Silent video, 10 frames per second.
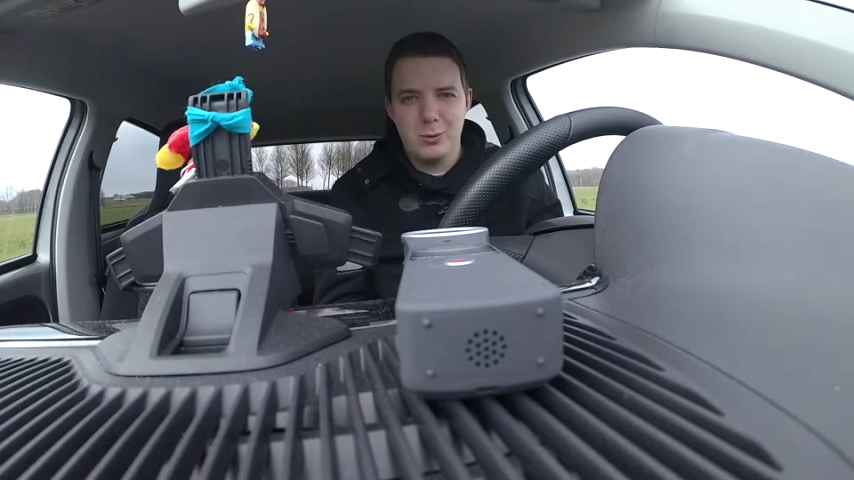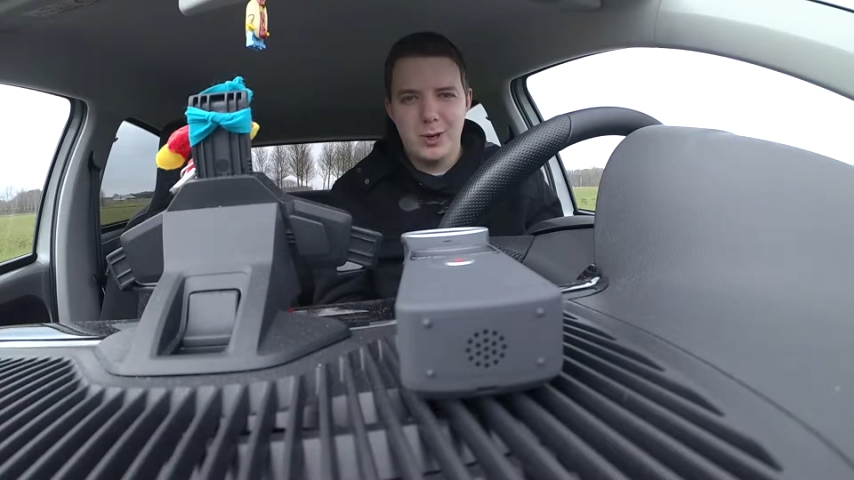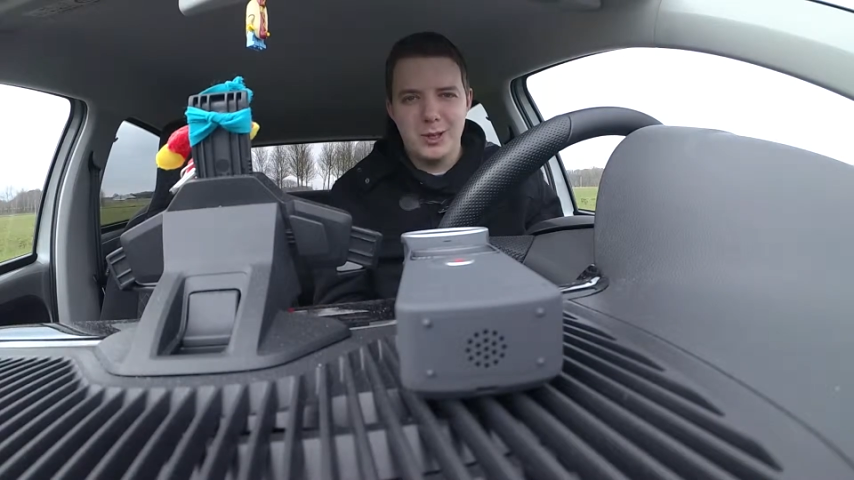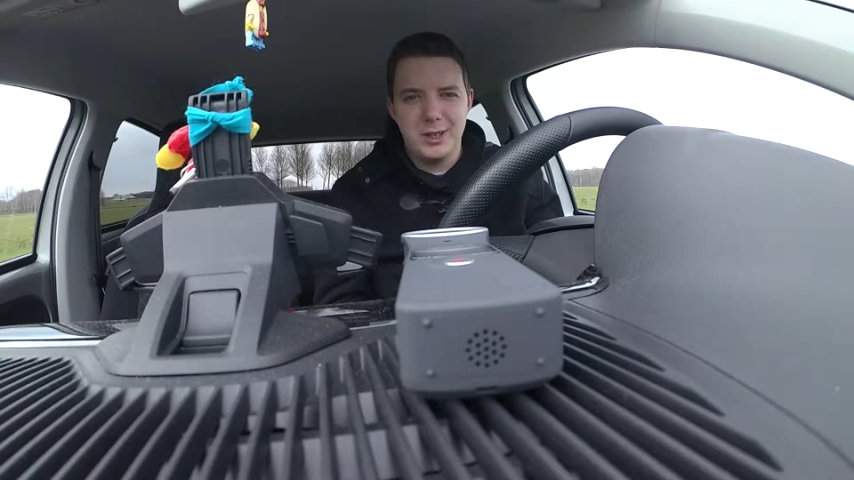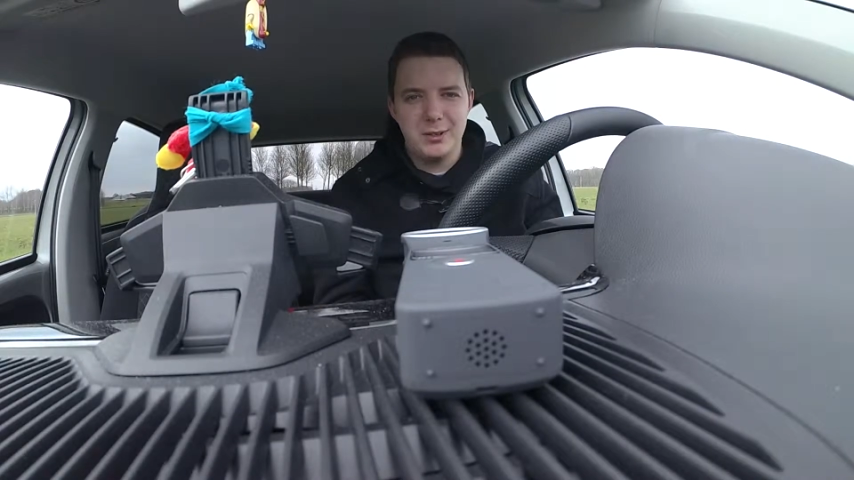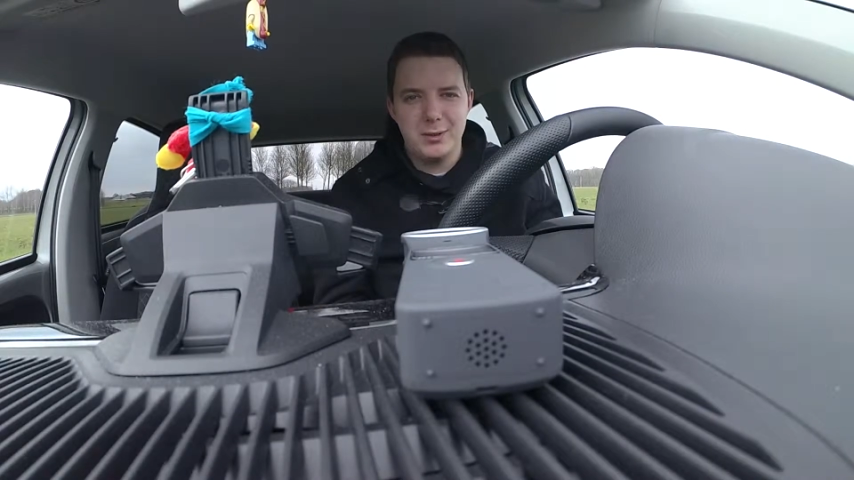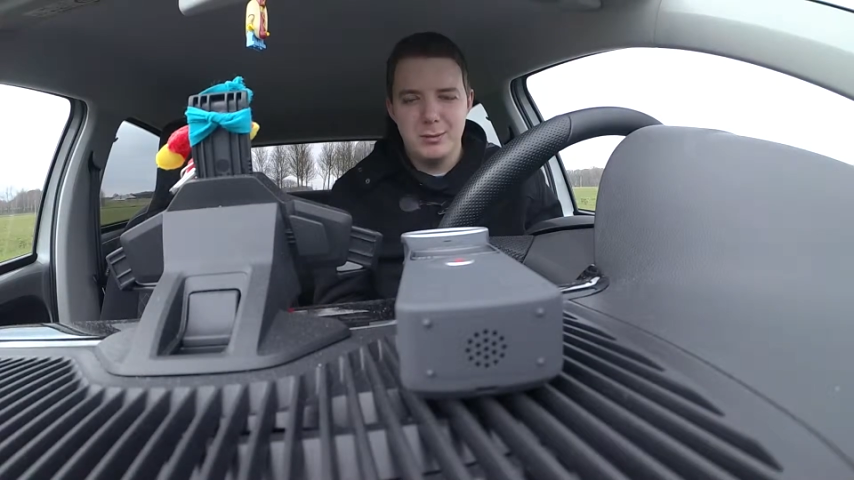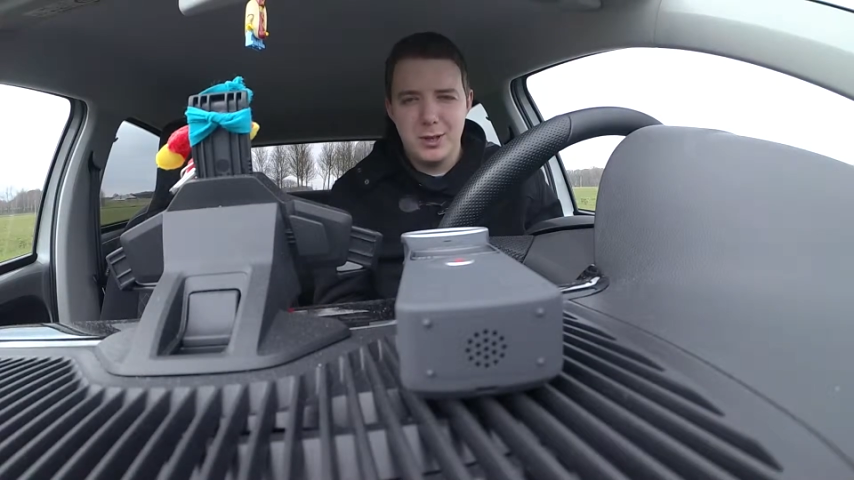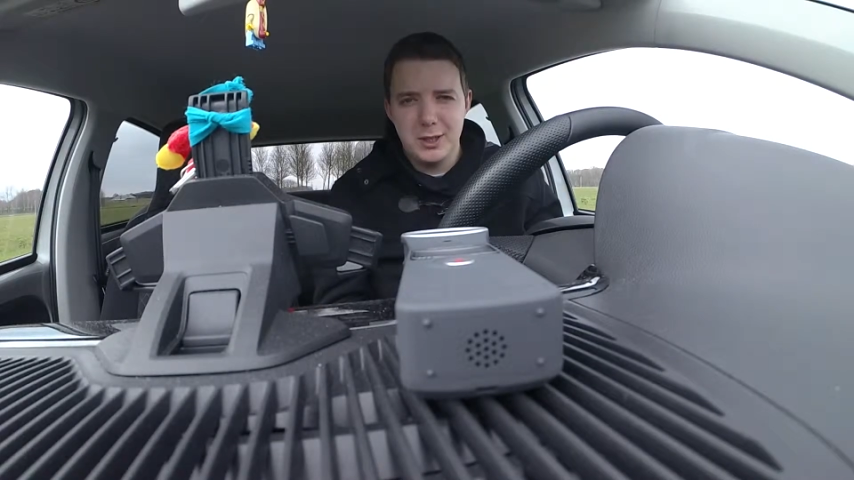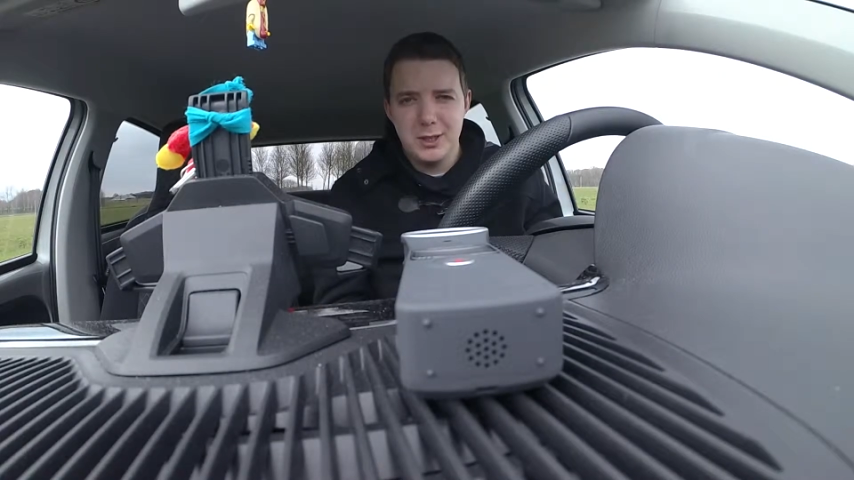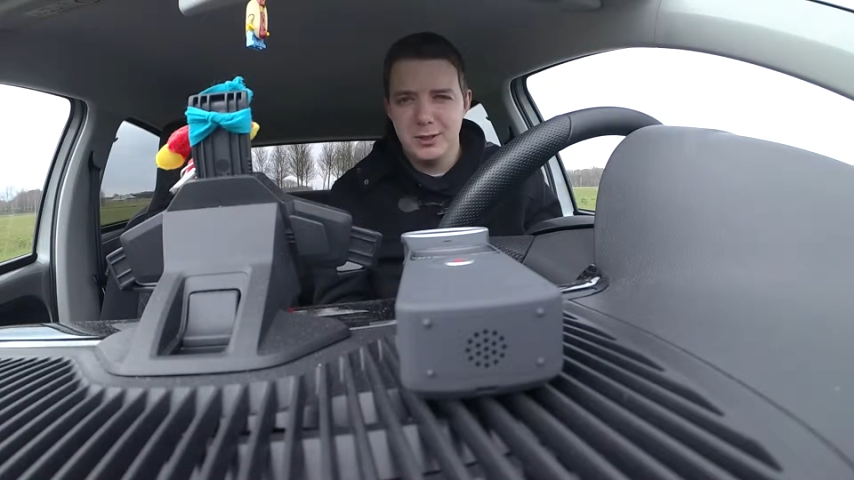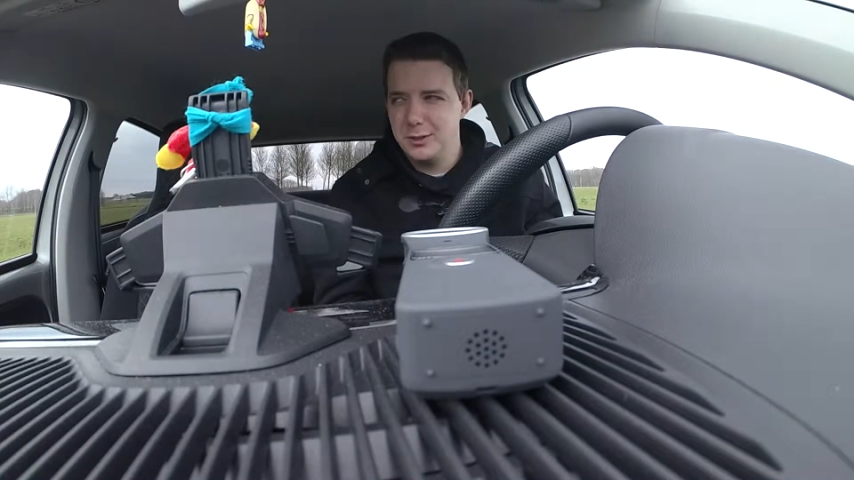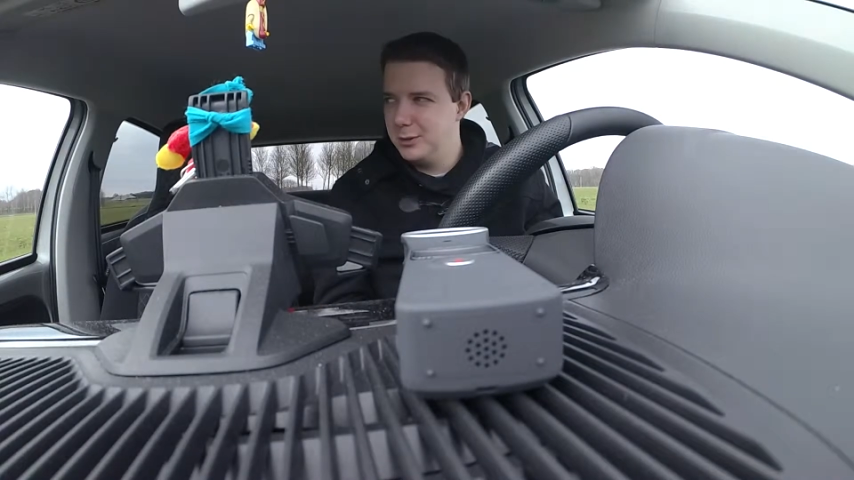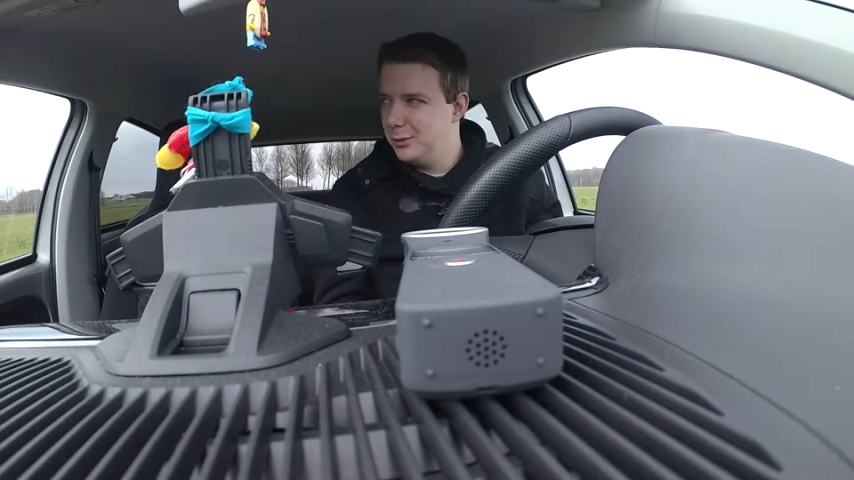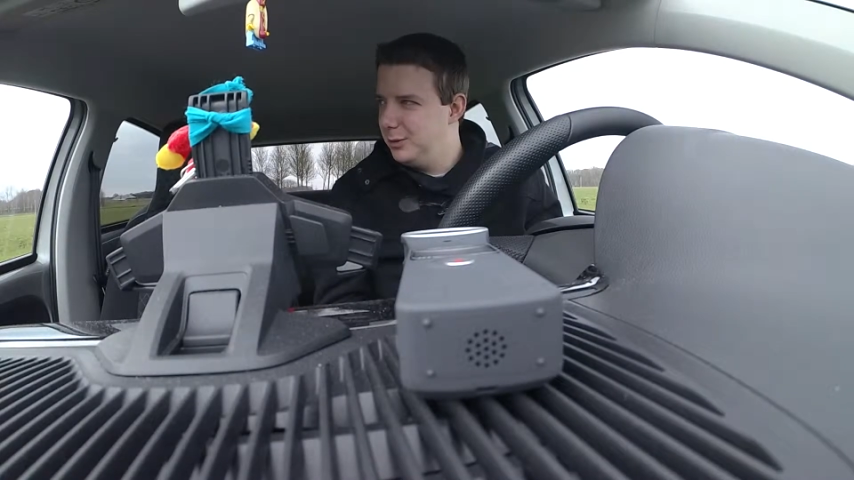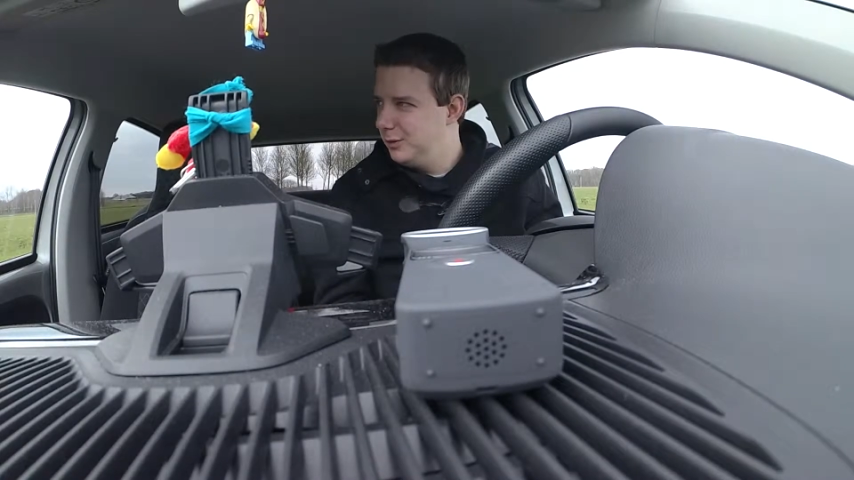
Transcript: want to give the money to